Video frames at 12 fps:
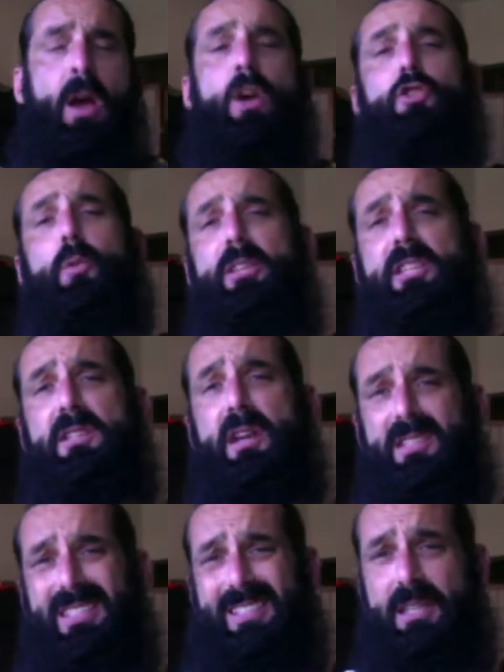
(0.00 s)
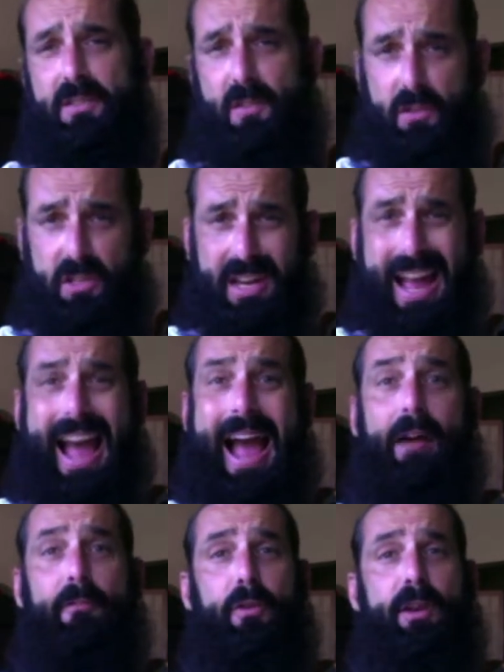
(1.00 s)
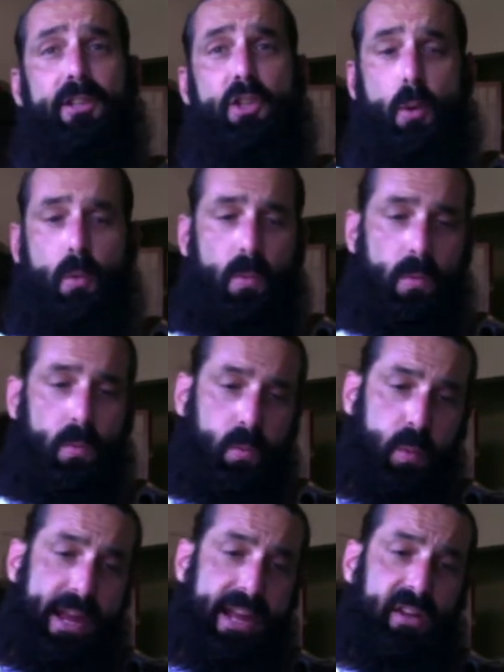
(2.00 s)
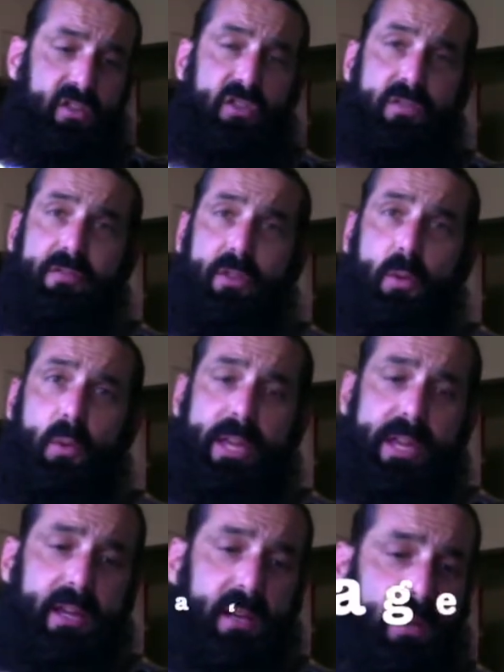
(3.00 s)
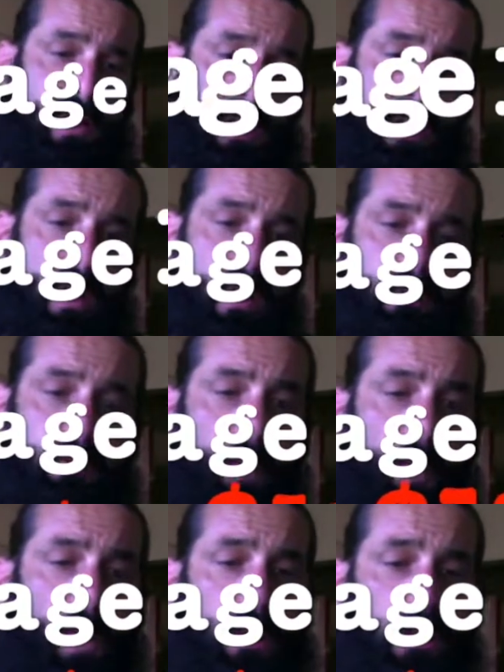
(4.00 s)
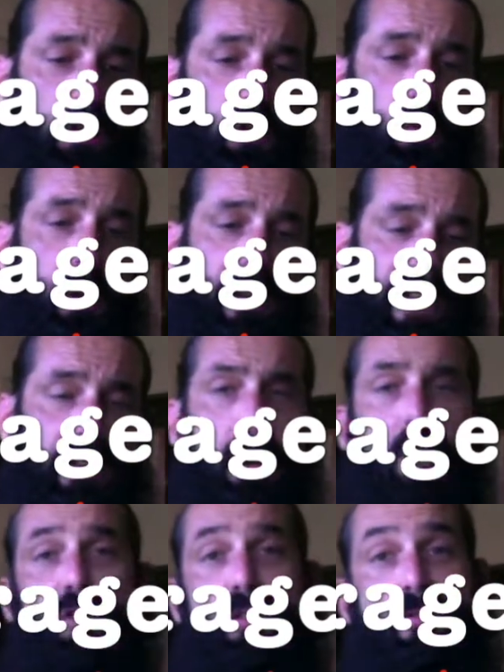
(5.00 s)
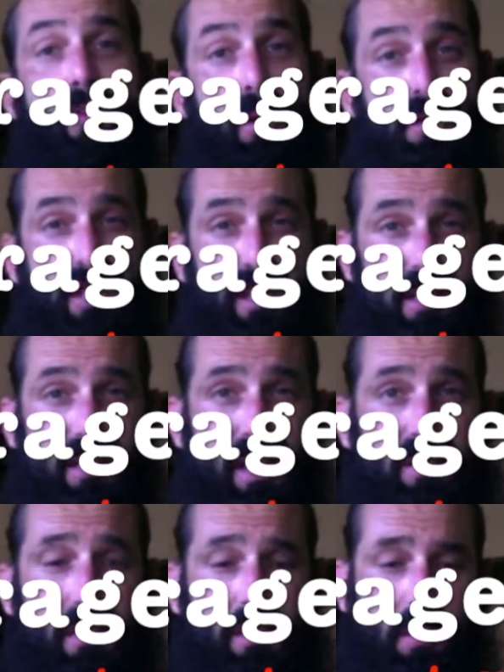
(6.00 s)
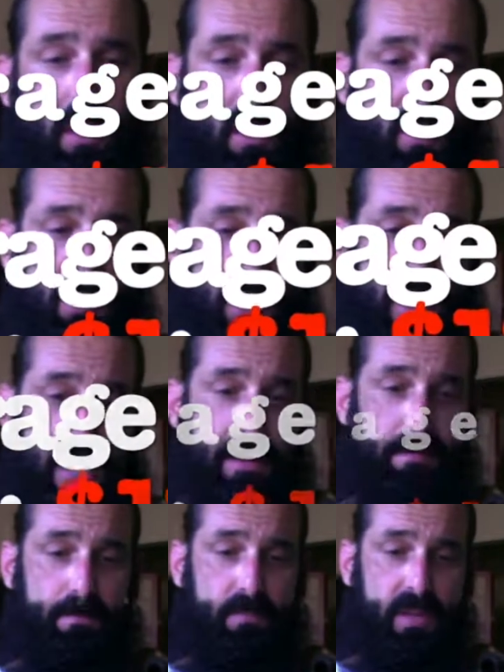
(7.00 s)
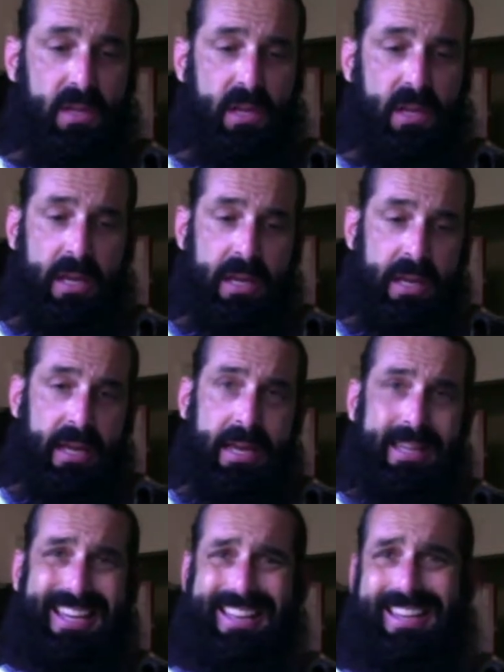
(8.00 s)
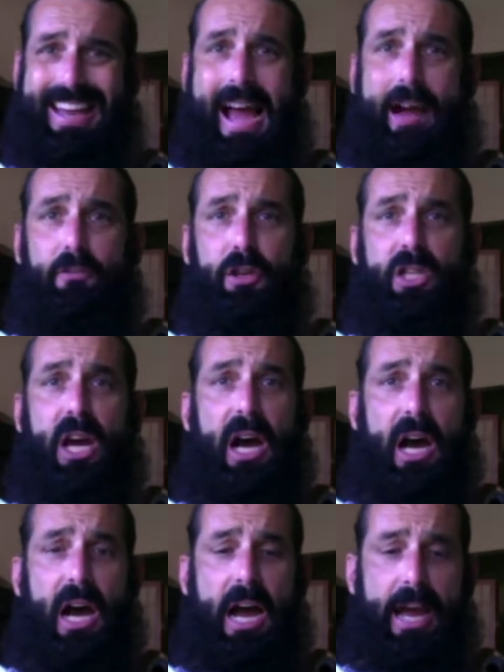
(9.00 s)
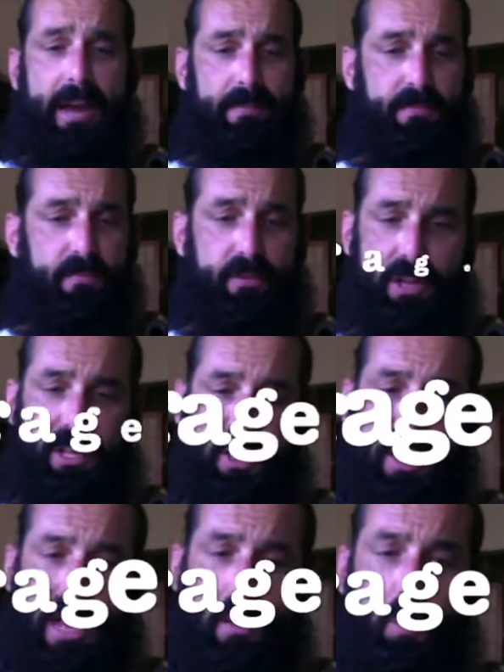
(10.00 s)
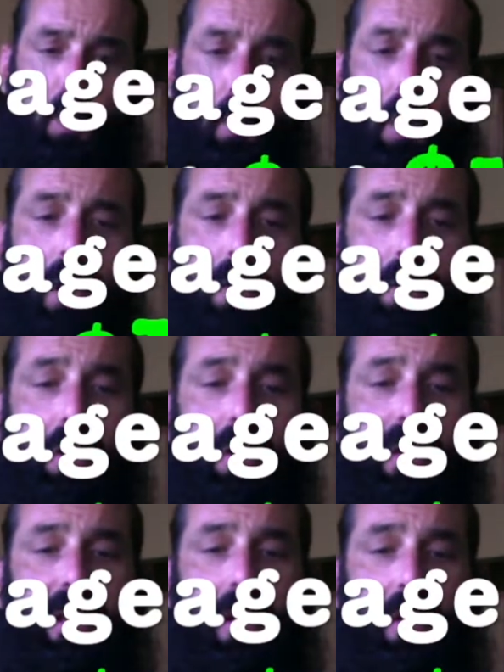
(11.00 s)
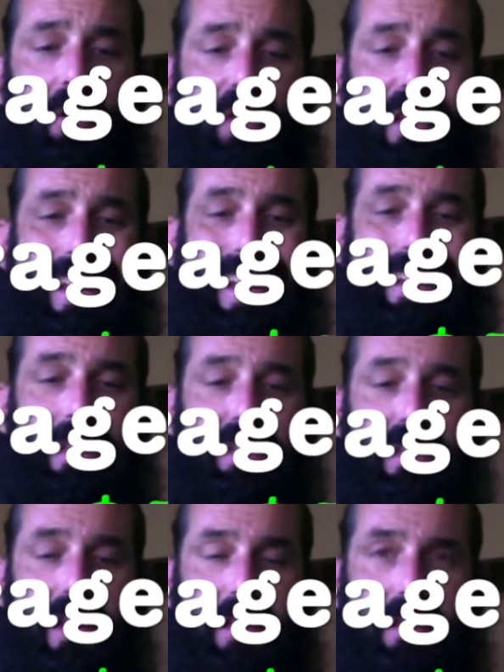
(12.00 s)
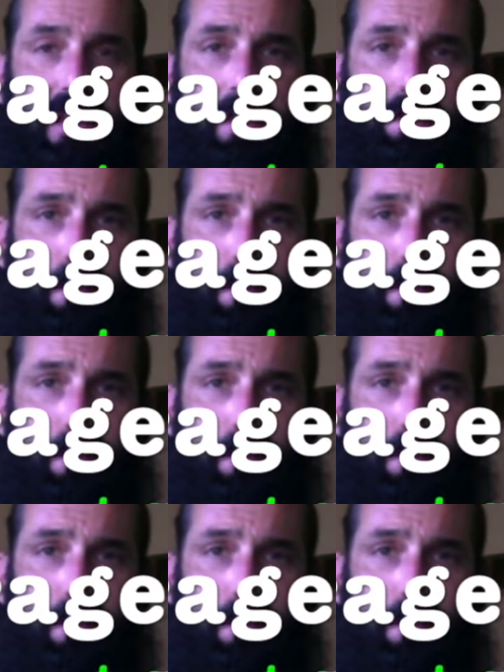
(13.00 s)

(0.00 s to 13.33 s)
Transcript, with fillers: So what this does, this gives us an average range for the week of $128.14 on the low side, and the average high for each day was $130.80,